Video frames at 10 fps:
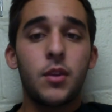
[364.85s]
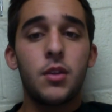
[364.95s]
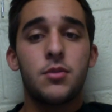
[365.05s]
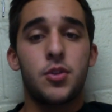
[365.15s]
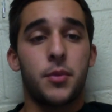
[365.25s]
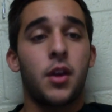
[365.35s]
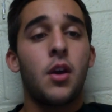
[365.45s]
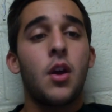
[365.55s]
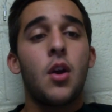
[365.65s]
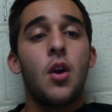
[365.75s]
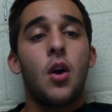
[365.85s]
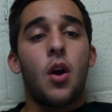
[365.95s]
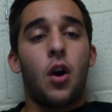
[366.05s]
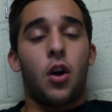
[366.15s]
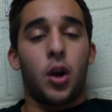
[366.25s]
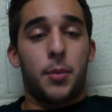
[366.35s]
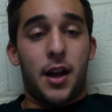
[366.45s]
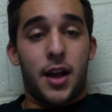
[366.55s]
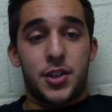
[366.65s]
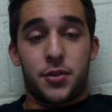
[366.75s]
excuse me, are
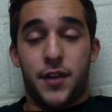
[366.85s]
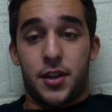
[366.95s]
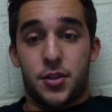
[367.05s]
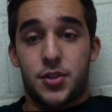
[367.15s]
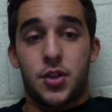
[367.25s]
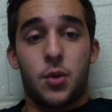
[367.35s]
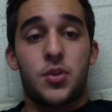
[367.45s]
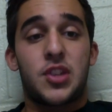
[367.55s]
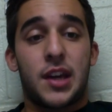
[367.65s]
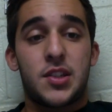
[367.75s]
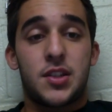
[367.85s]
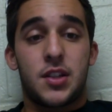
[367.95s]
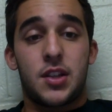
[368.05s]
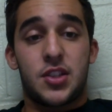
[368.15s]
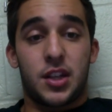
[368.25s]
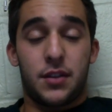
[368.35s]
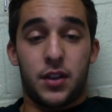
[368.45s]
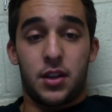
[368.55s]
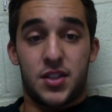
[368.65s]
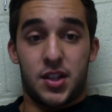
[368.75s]
biological factors. So sex is a
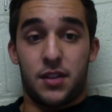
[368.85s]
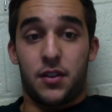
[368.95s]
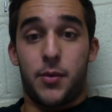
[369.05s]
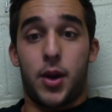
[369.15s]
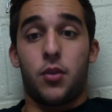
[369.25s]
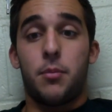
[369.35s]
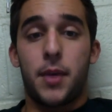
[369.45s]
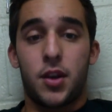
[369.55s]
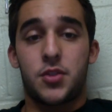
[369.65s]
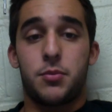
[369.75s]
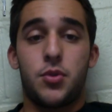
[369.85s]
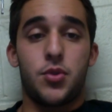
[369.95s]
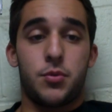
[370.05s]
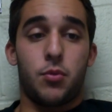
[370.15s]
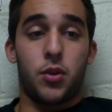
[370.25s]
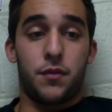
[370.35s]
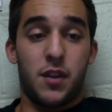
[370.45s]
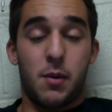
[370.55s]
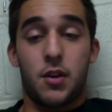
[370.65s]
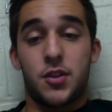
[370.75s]
significant variable. Males abuse more than
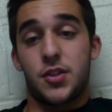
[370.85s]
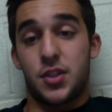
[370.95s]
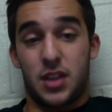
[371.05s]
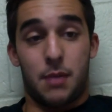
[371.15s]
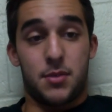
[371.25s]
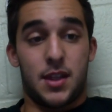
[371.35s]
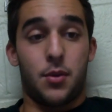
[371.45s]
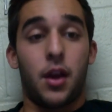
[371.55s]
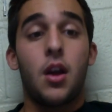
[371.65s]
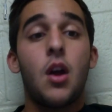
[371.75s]
females. It just happens that way.